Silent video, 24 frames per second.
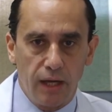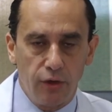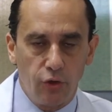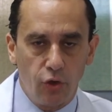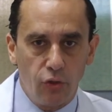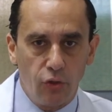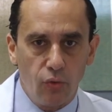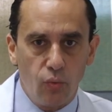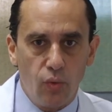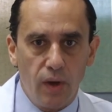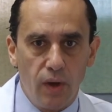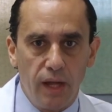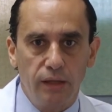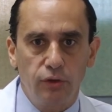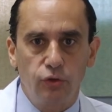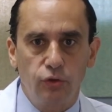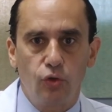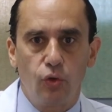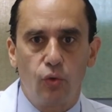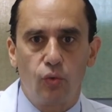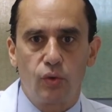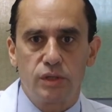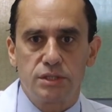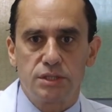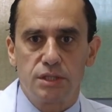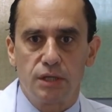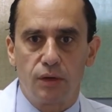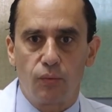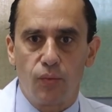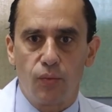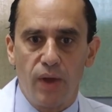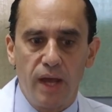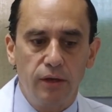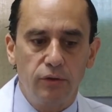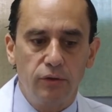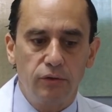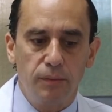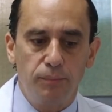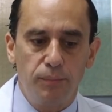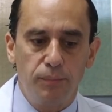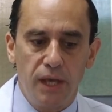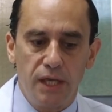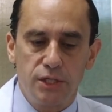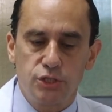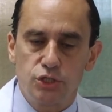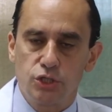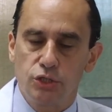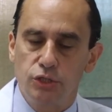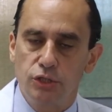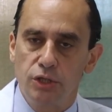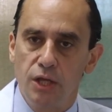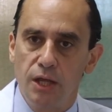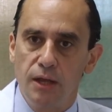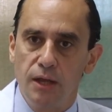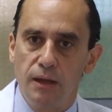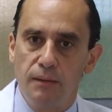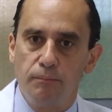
another one towards the right of the patient,